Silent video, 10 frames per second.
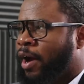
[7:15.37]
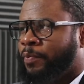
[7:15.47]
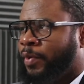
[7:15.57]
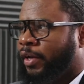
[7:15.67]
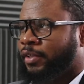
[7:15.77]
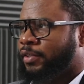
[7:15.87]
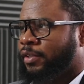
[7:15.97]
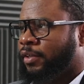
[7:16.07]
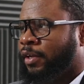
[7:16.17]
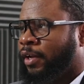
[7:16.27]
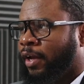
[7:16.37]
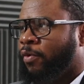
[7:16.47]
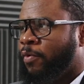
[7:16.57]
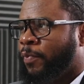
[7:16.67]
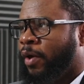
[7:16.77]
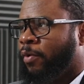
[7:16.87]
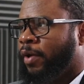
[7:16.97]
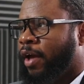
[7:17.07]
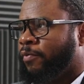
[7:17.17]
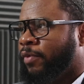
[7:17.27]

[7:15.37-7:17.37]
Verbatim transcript: our picks and like who. Uh, they like